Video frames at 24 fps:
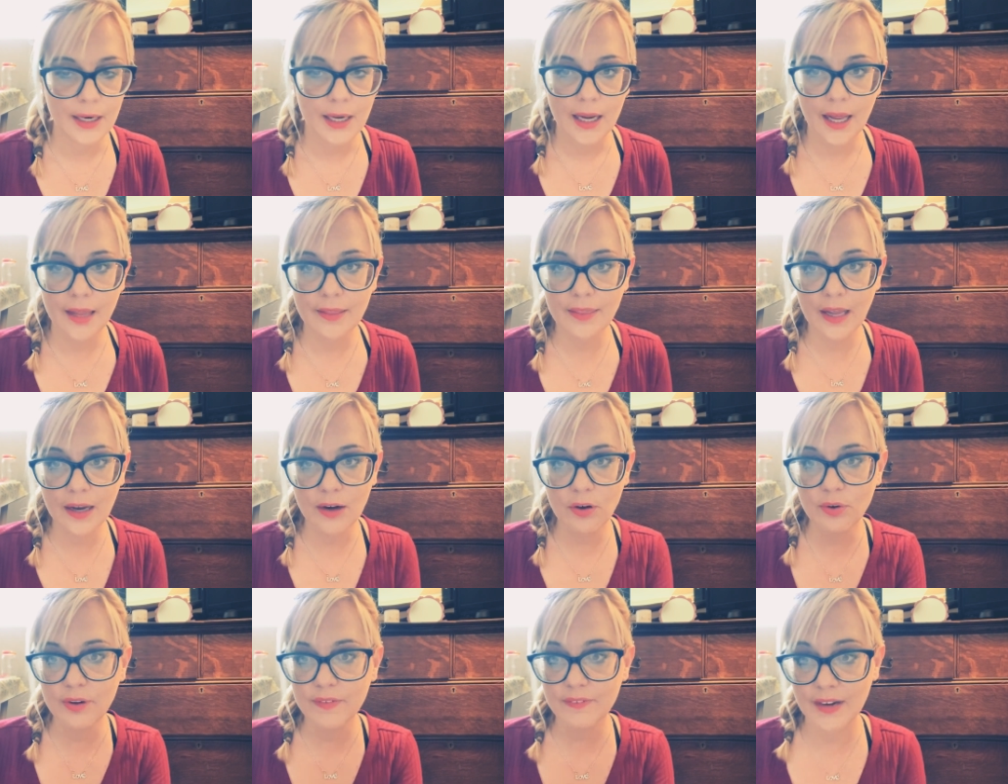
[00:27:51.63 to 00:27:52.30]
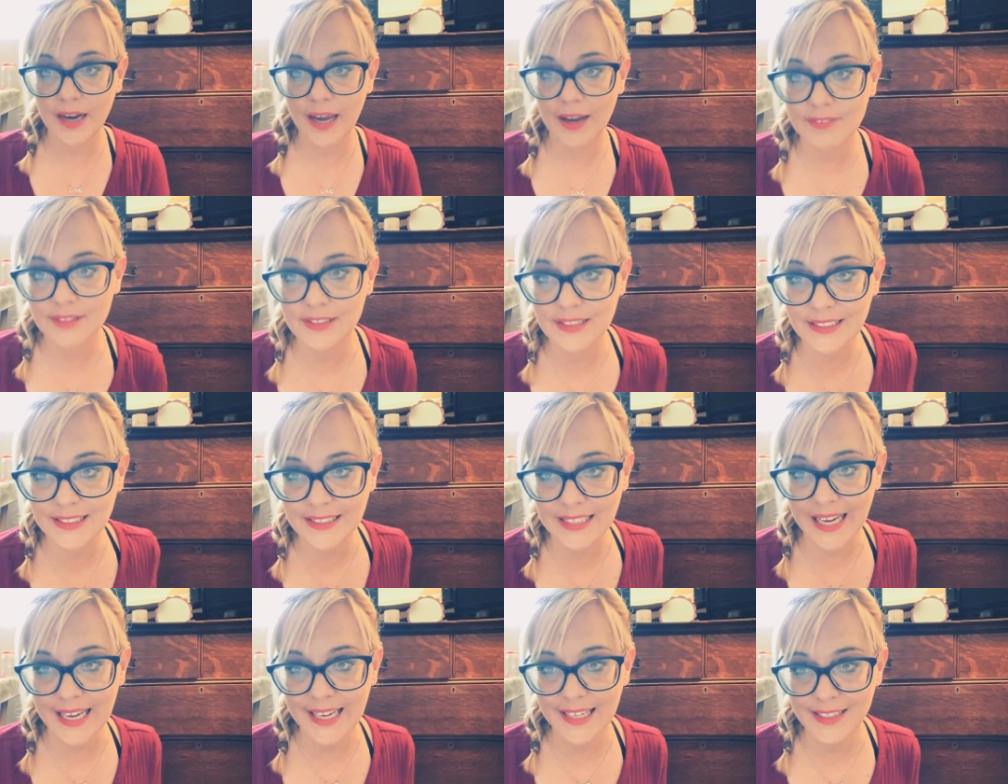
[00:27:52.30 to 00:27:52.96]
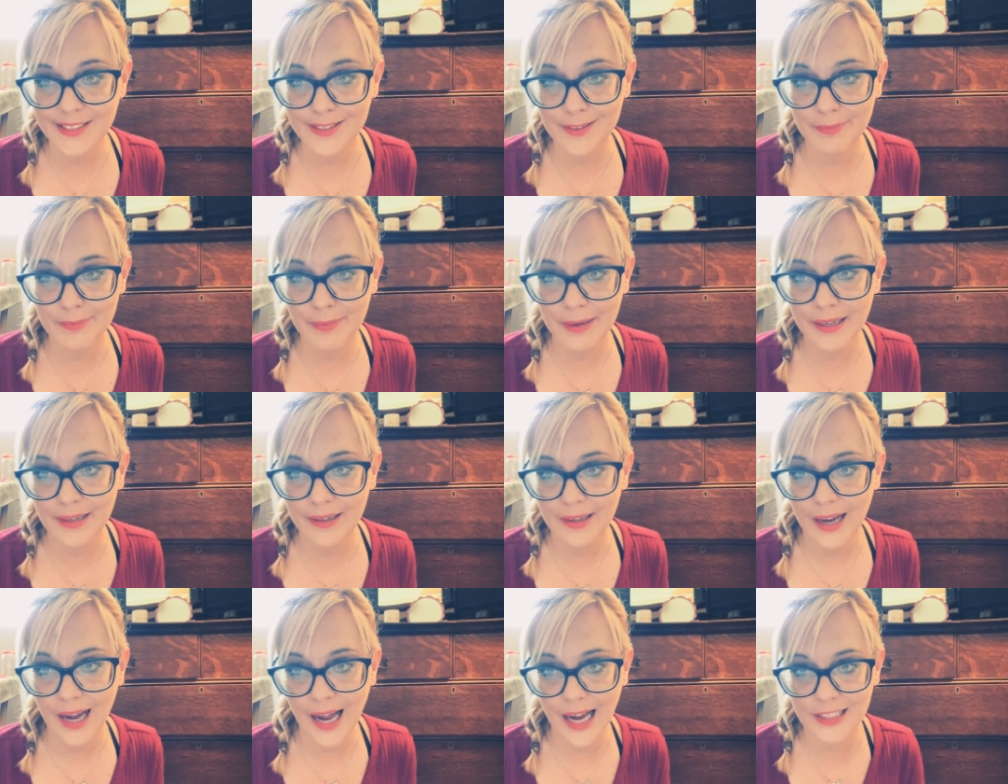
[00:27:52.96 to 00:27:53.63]
And they don't even have to say it to me.
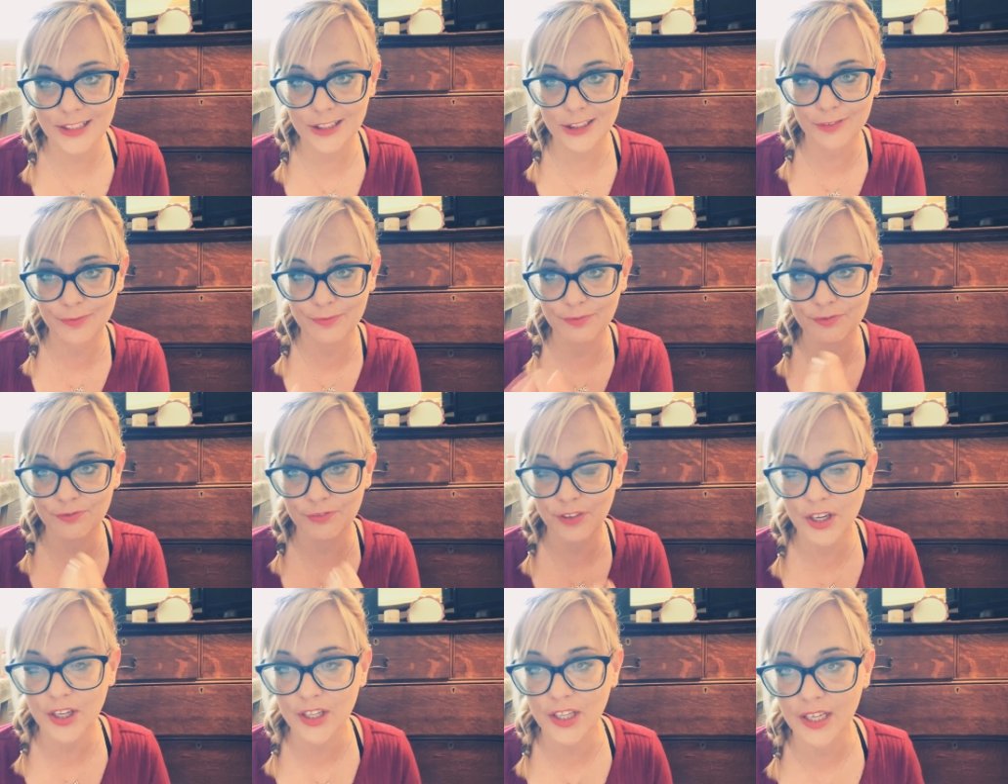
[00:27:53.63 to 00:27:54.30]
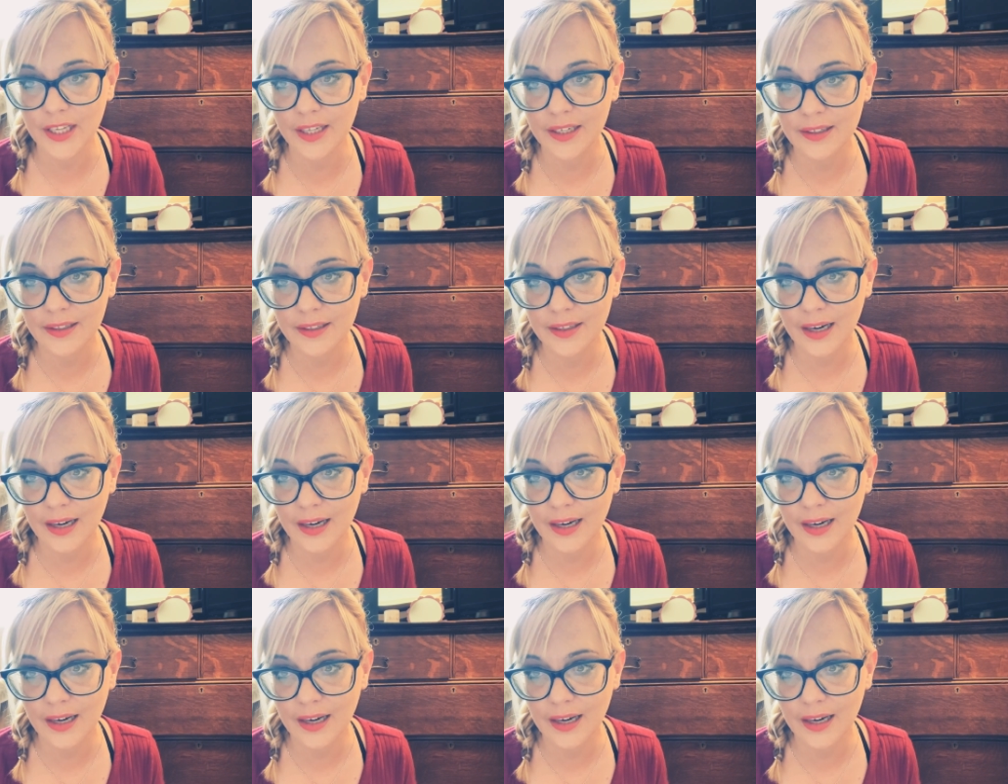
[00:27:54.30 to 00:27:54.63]
I just feel it.